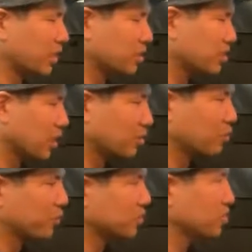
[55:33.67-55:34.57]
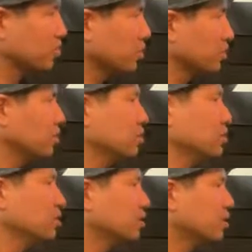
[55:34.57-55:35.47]
it's yellowfin tuna,
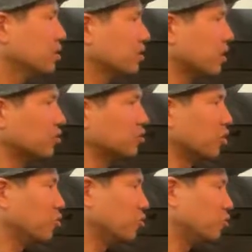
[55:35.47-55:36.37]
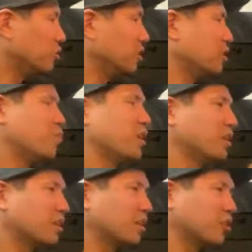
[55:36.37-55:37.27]
they'll usually be
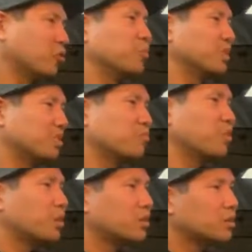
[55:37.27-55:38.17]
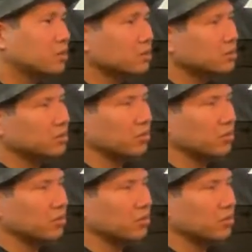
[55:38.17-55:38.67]
a little bit deeper. So